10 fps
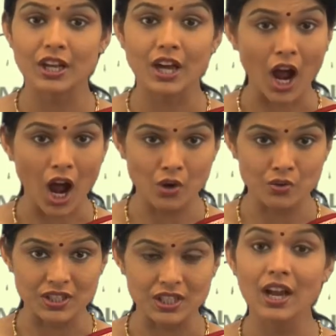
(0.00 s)

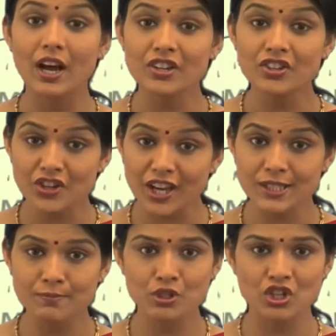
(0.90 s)
housing and
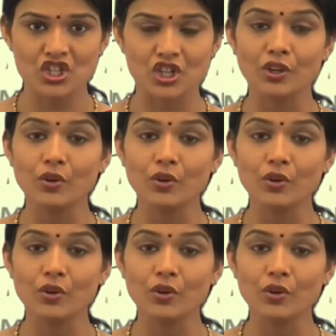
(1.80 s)
transportation